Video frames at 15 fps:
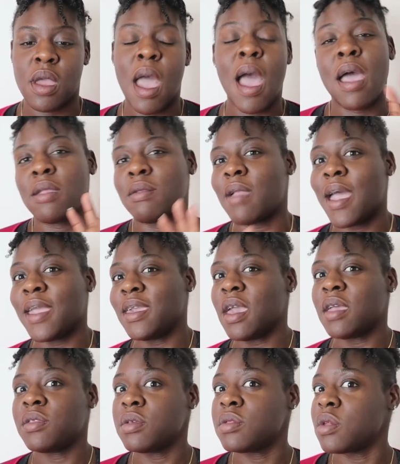and I
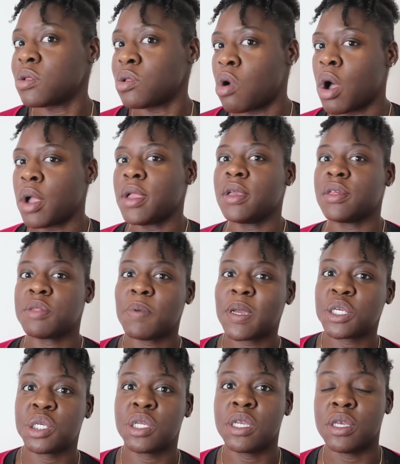get this a lot,
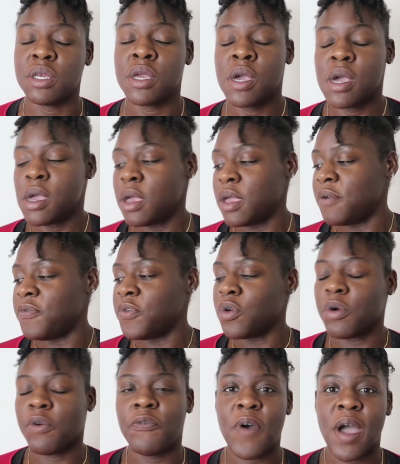especially if
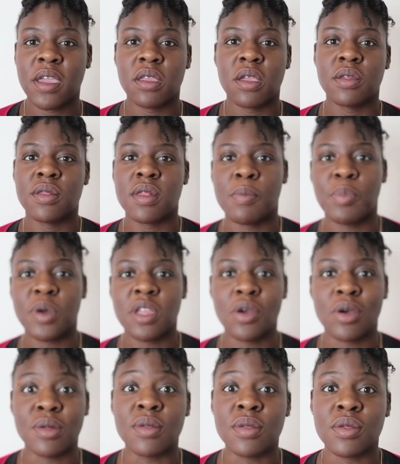you're finding somebody
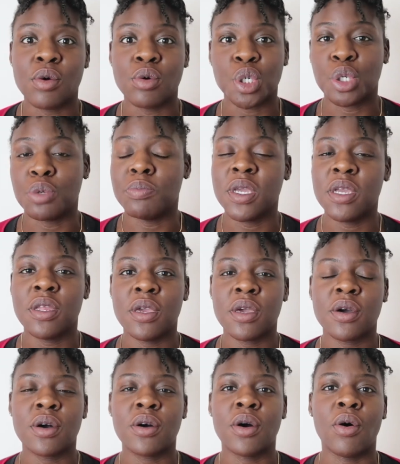on social
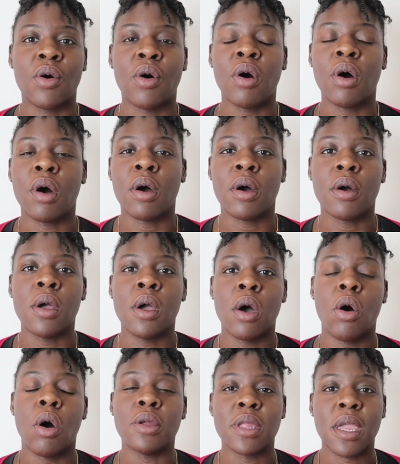media or
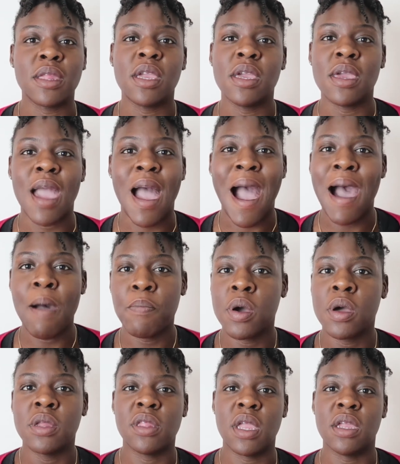on any app,
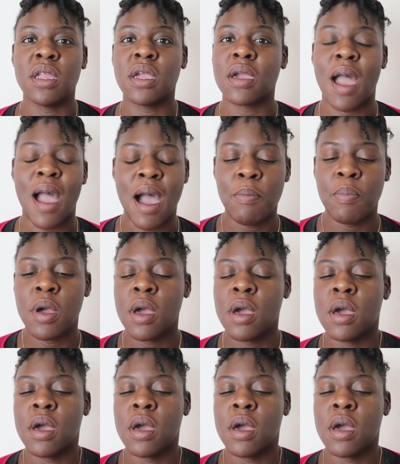dating app,